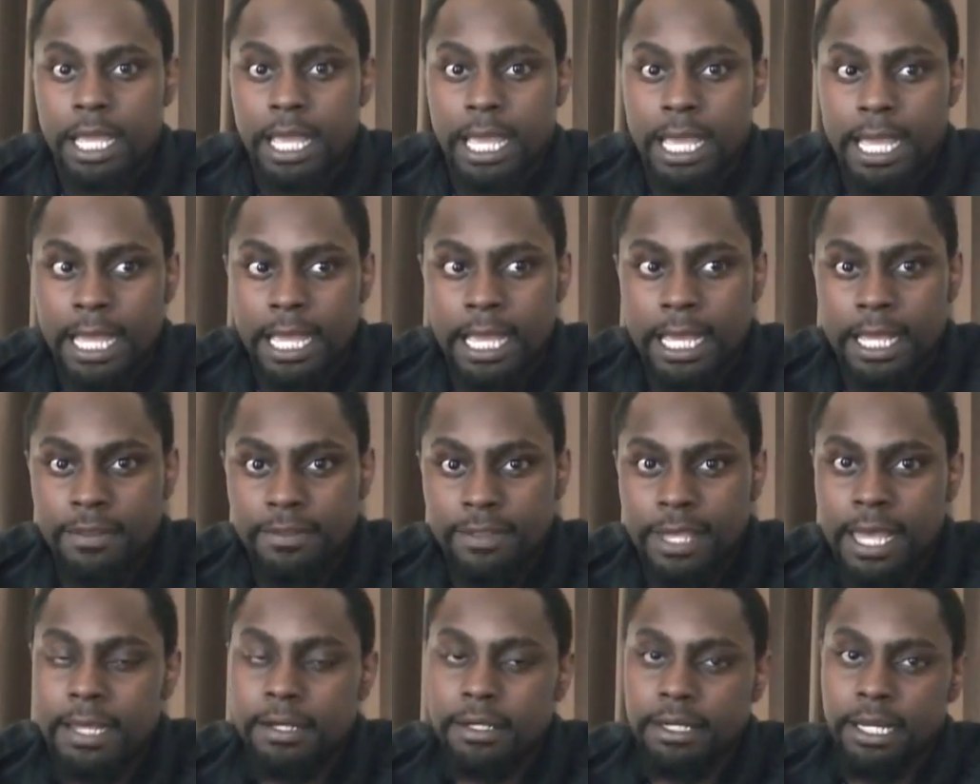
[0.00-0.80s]
And
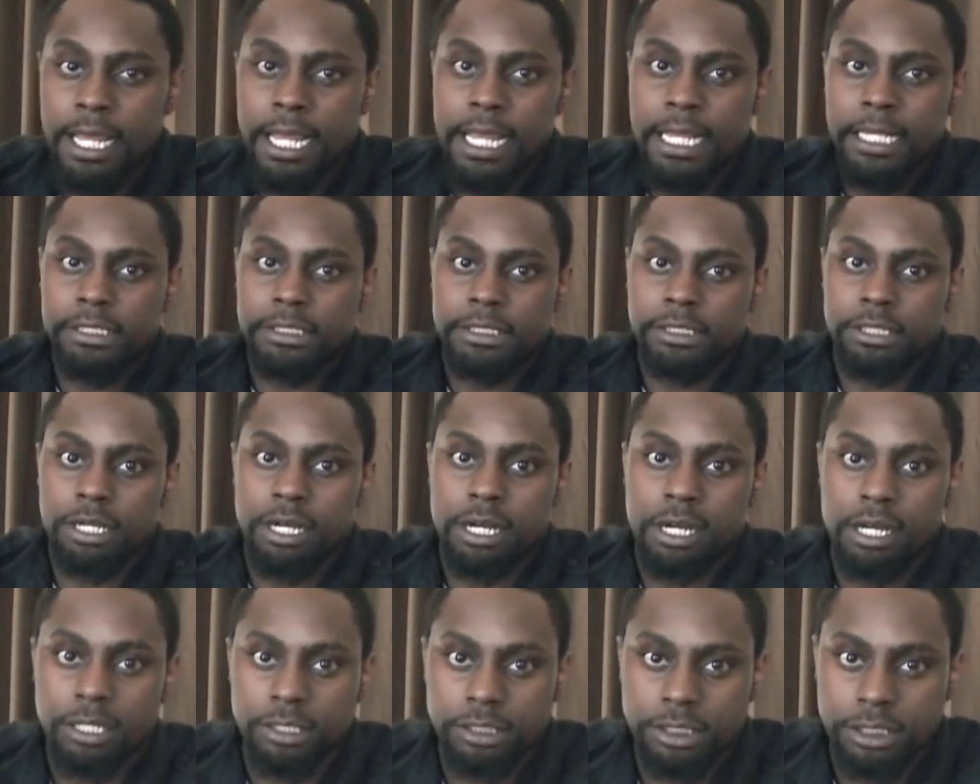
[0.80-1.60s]
that night,
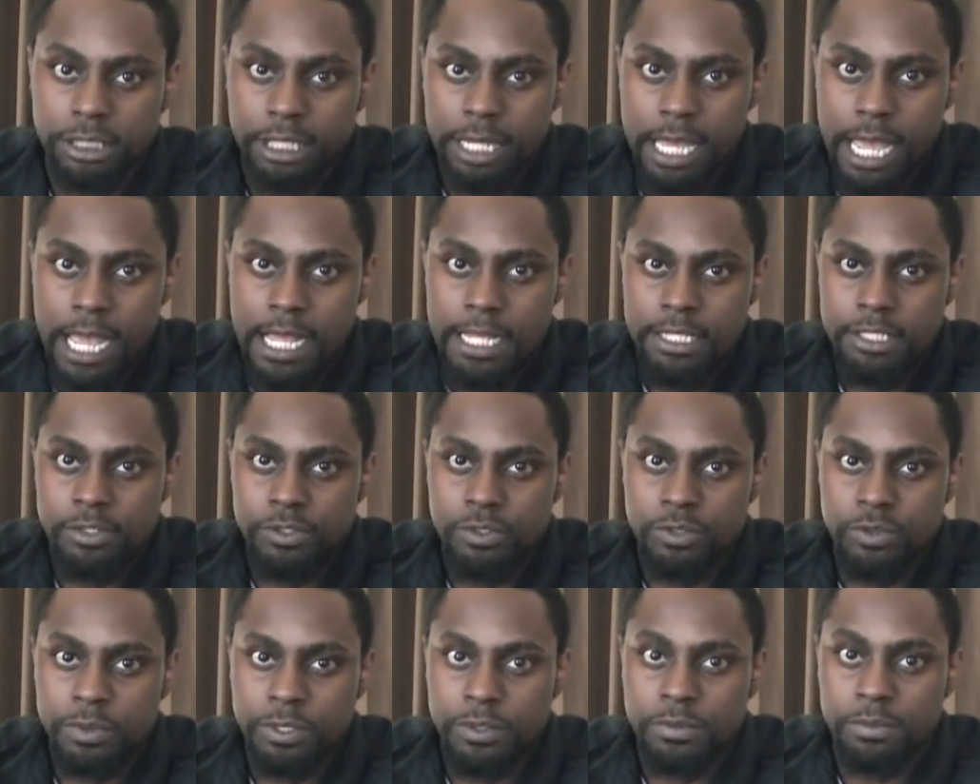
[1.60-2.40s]
she had
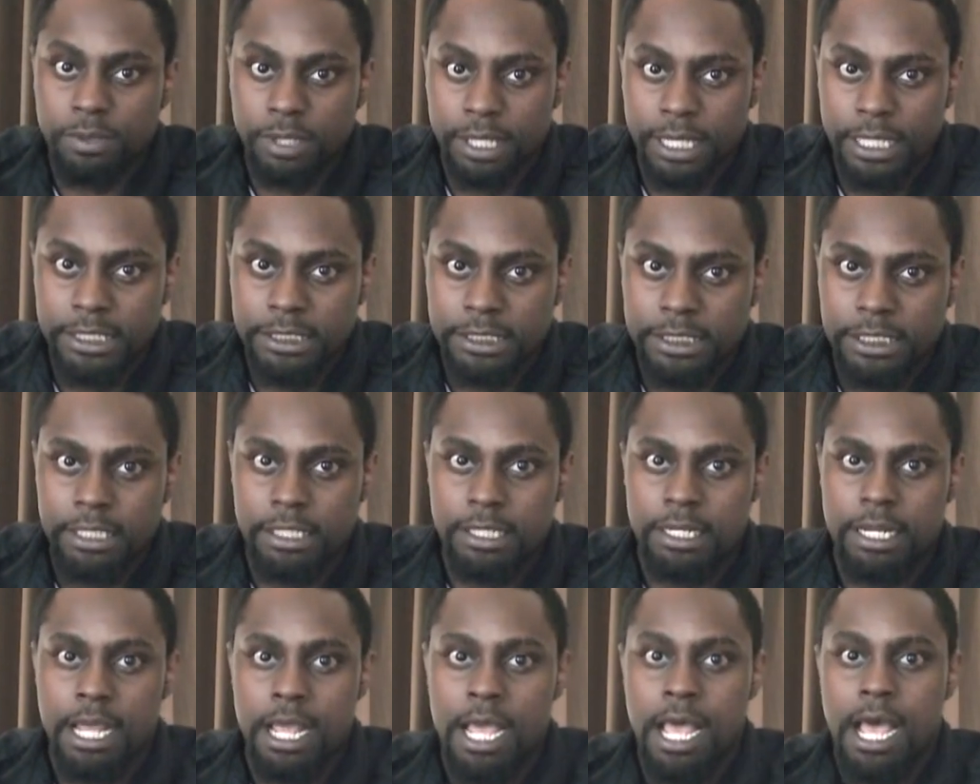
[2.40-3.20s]
to be placed
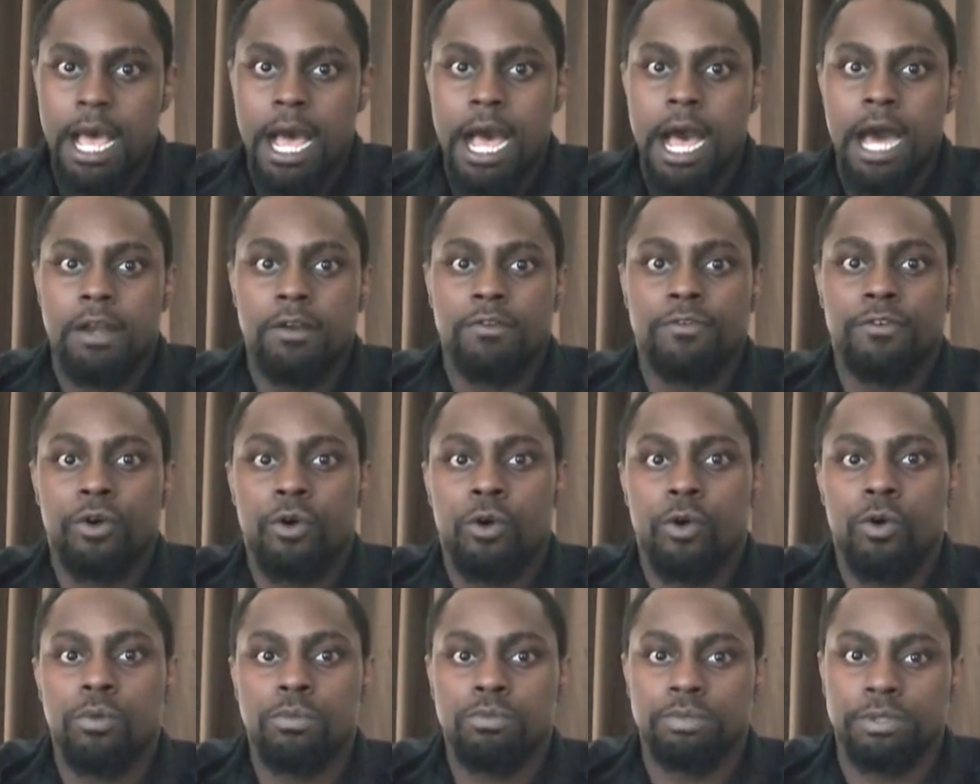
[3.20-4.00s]
in
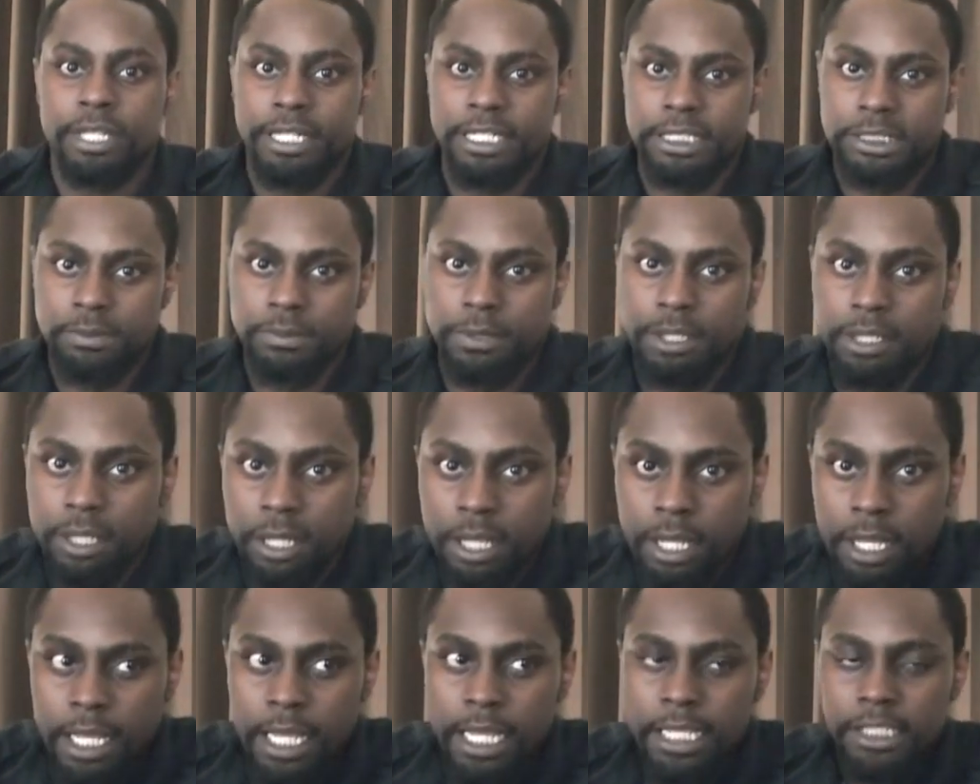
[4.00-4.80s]
out-of-home placement,
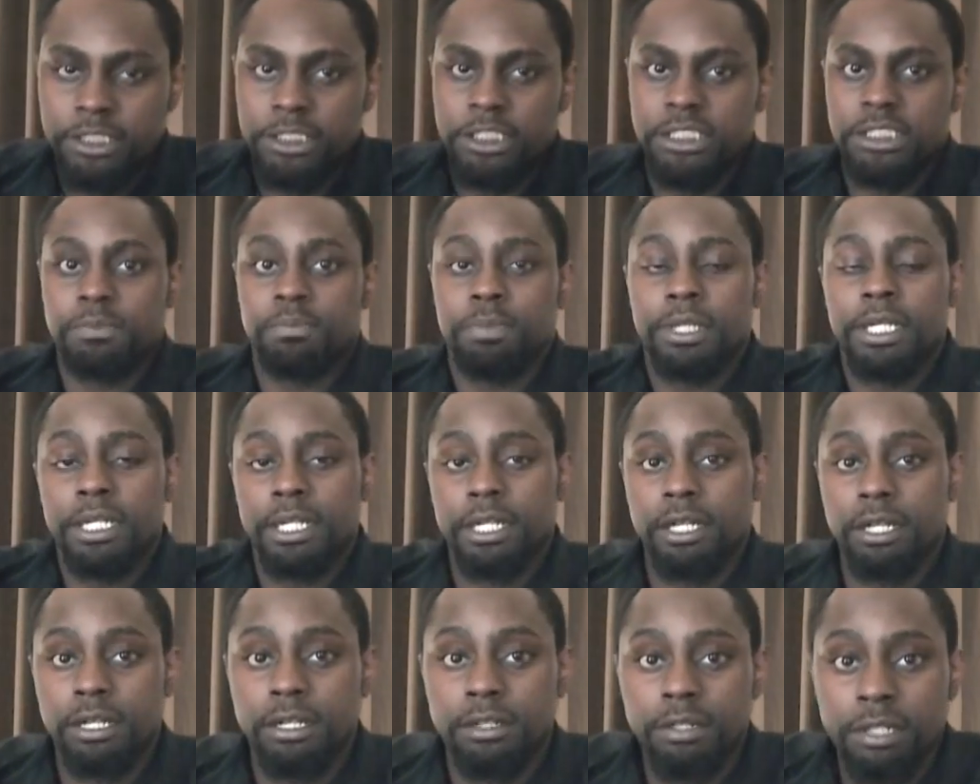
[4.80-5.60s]
and she's been
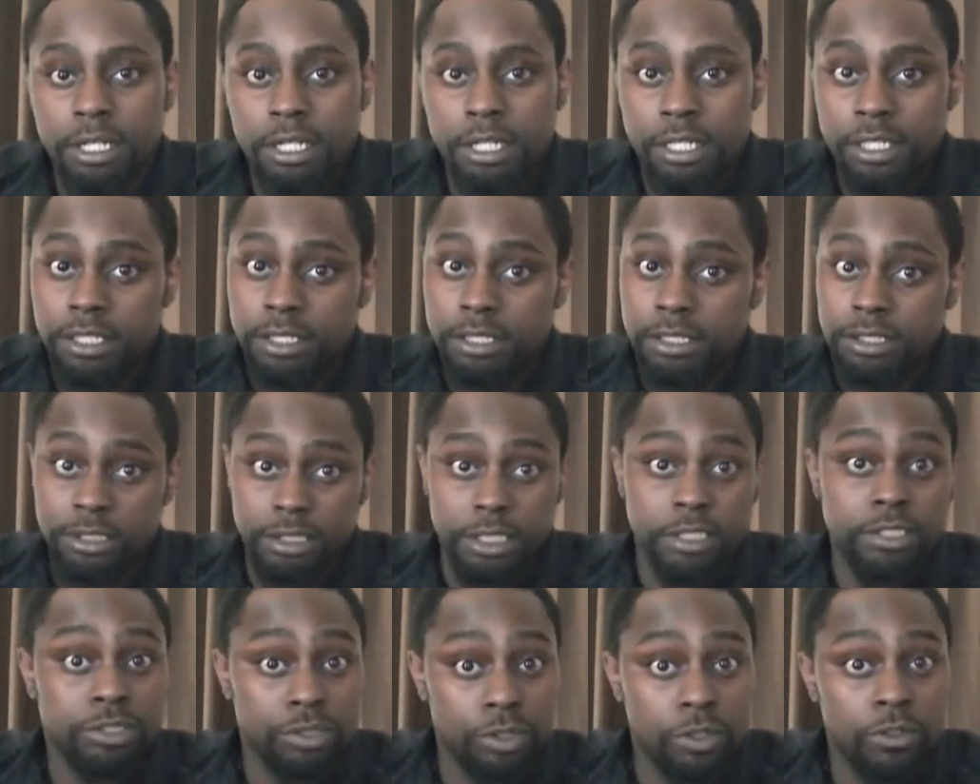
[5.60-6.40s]
there
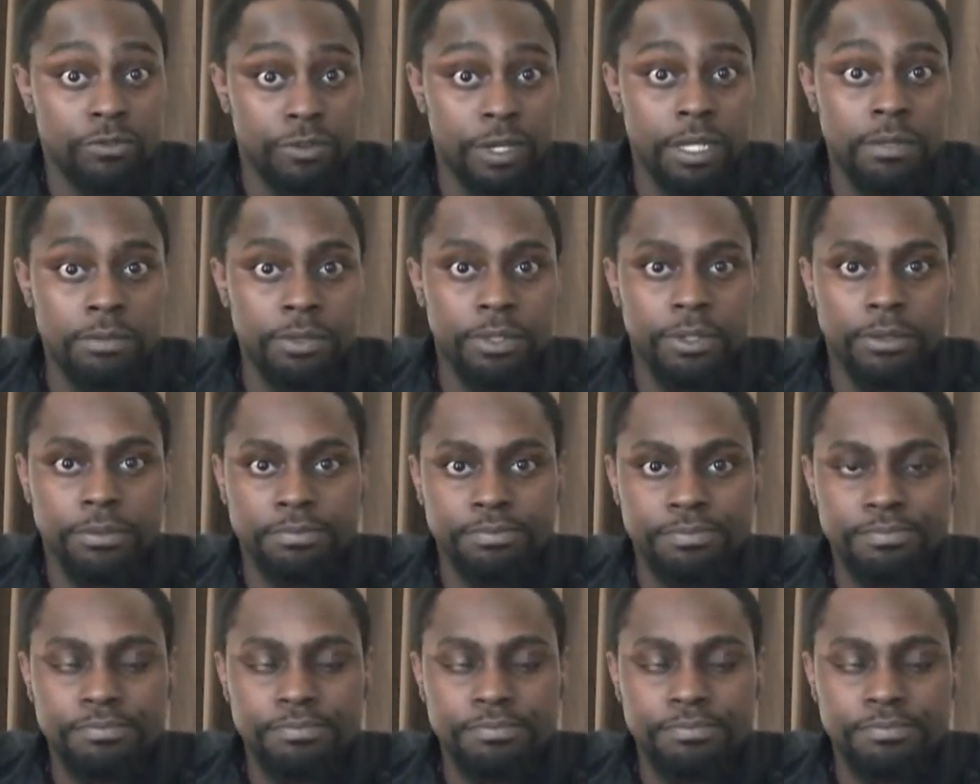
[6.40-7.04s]
since November.